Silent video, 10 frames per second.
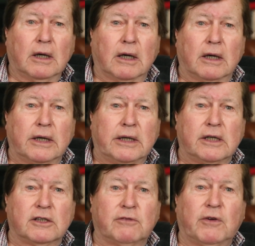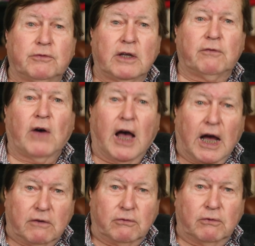It is
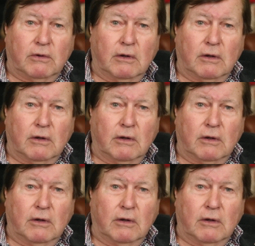55%